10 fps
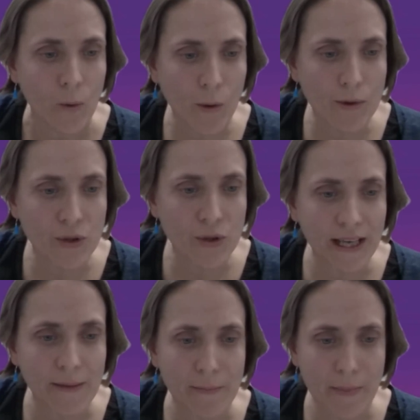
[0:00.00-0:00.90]
What would you
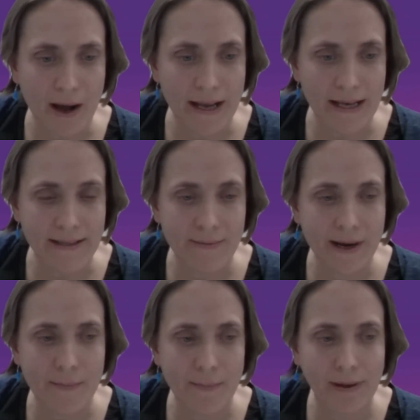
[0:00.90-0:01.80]
keep in mind
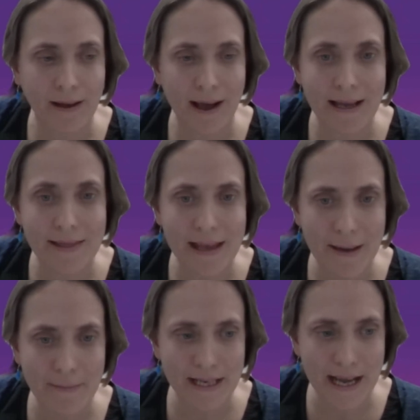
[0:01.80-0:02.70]
when applying the
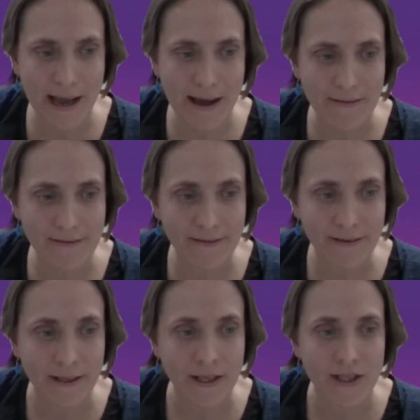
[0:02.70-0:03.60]
MDAF
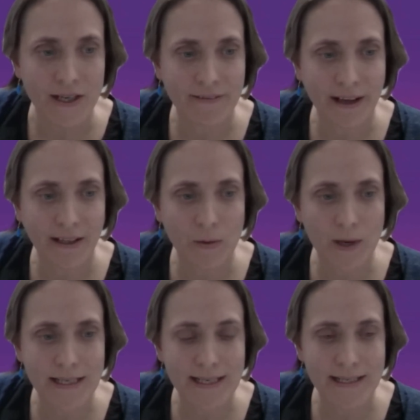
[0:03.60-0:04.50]
to
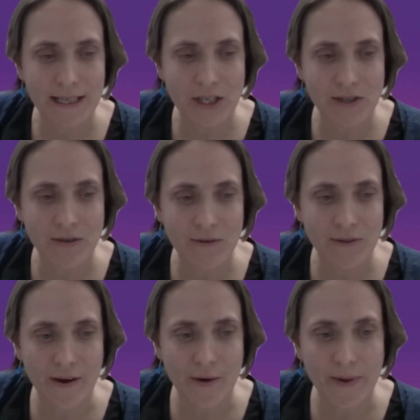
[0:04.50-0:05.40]
evaluating a digital
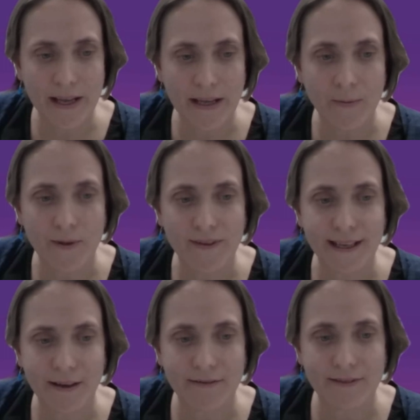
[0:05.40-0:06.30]
therapy with
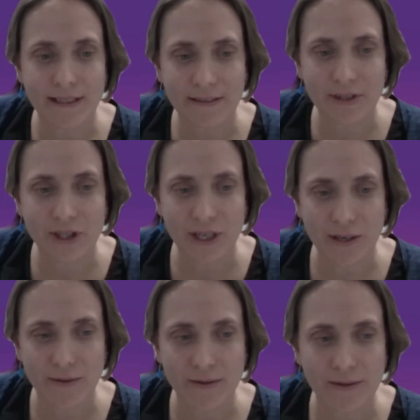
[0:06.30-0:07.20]
self-delivered
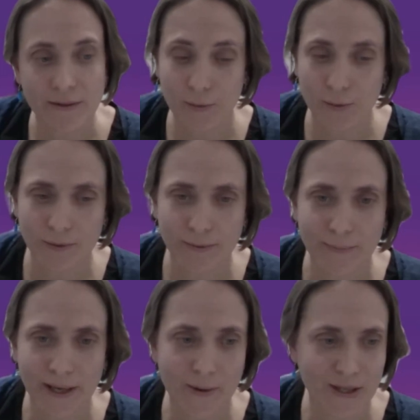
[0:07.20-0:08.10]
dose?
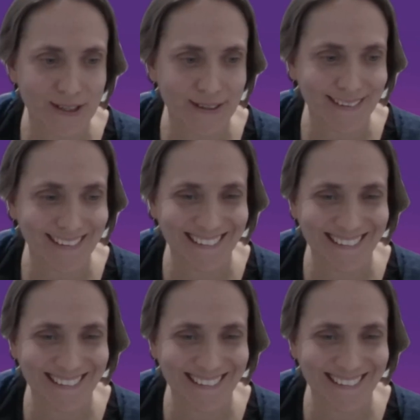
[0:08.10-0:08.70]
big question.